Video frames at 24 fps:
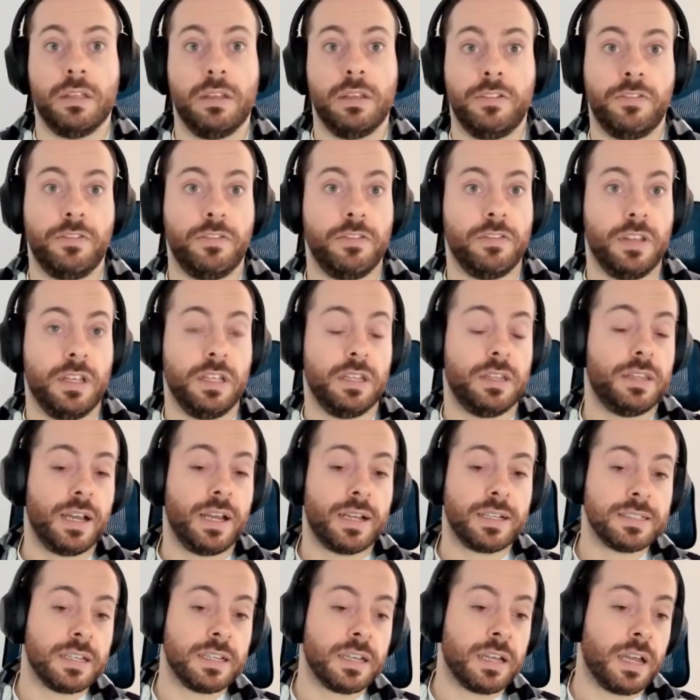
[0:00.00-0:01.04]
But if
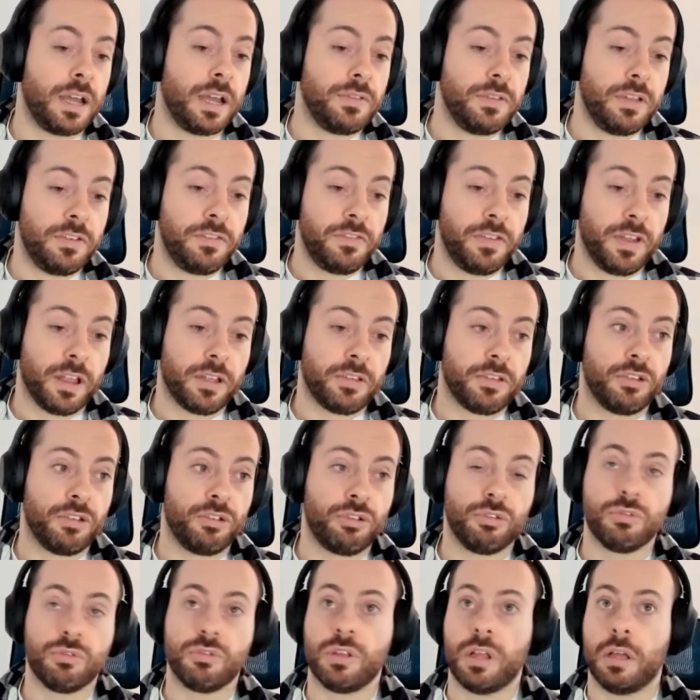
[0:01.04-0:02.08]
it doesn't have the
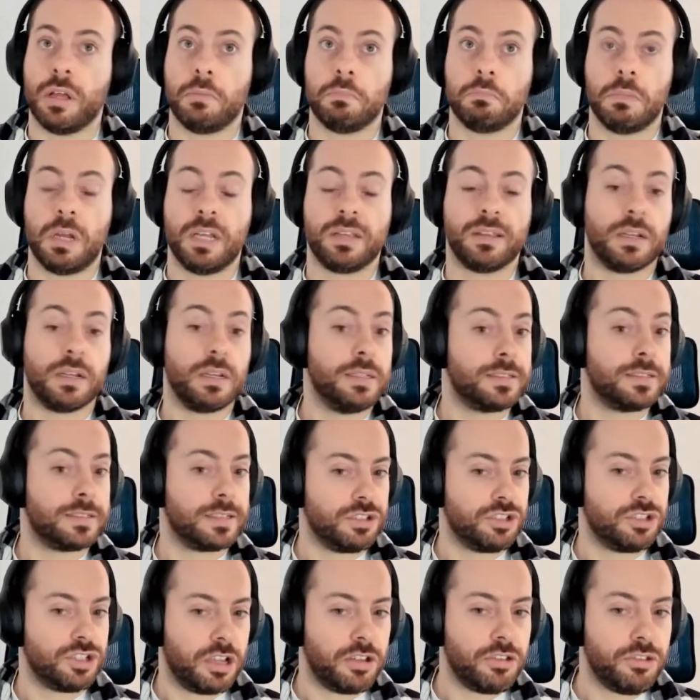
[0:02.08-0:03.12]
fix, it should at
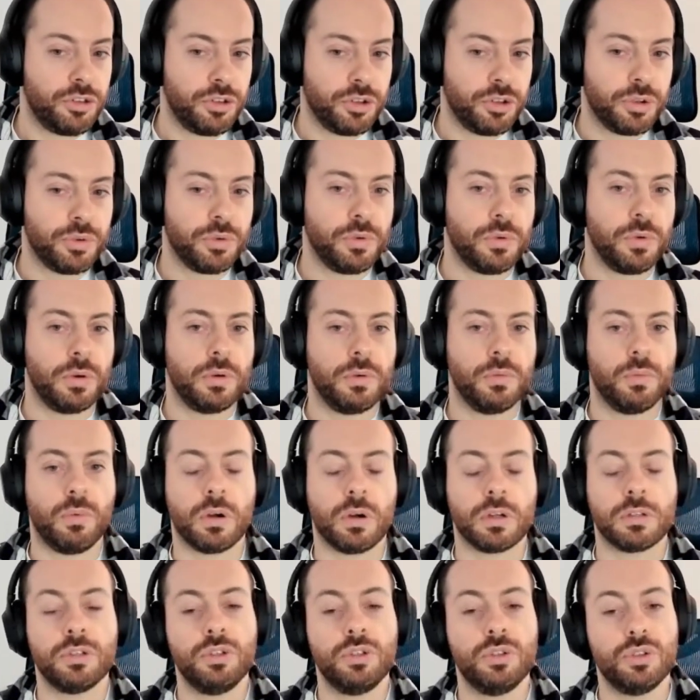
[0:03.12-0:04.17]
least suggest
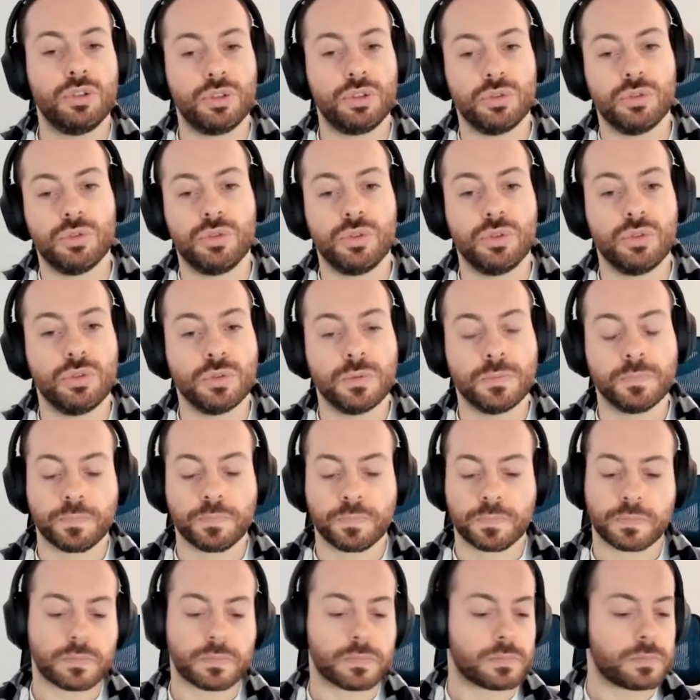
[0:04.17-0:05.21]
you what you should
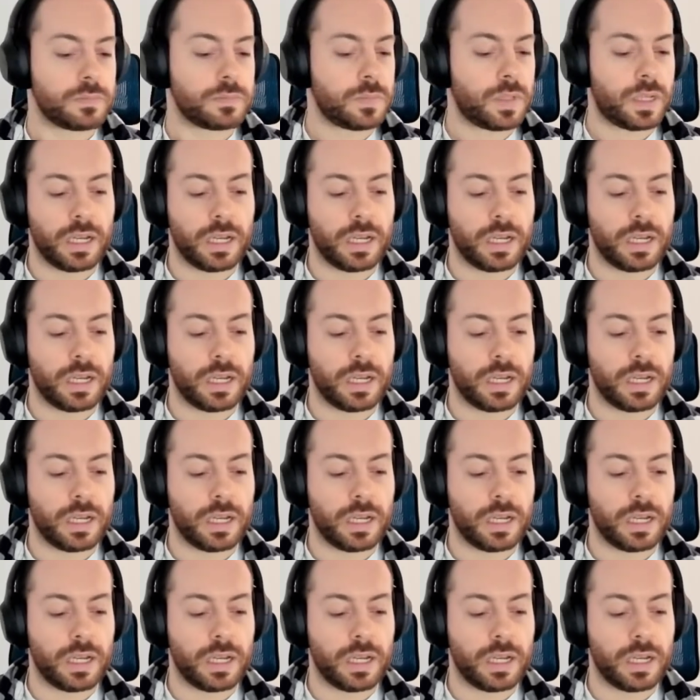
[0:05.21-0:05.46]
do,